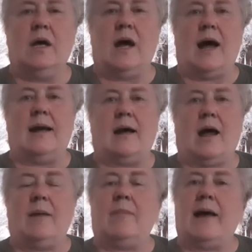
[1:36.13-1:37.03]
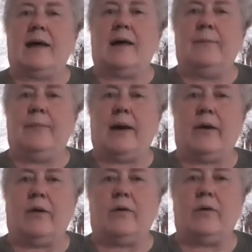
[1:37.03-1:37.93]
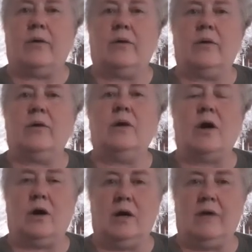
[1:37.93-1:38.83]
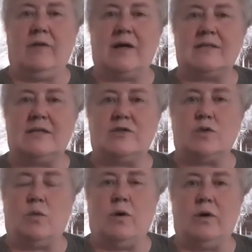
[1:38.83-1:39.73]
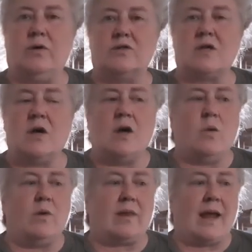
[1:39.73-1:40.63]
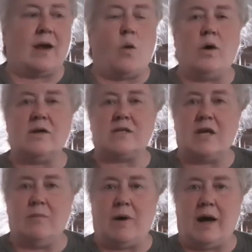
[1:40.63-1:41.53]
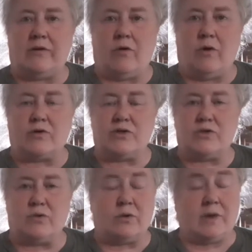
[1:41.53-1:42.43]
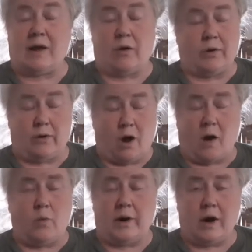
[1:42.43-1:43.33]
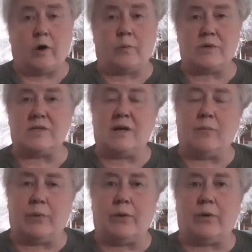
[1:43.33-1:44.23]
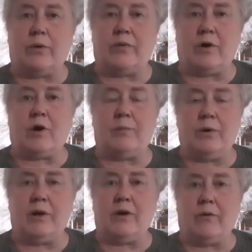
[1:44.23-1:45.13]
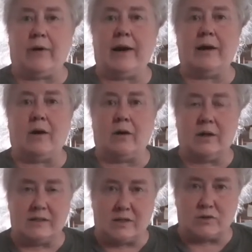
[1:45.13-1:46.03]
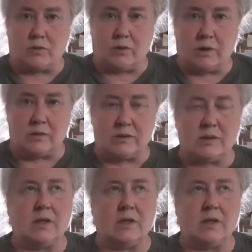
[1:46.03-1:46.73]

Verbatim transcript: I know I might compare Young Living essential oils with like oils that you buy at the grocery store that are not 100% pure therapeutic grade essential oils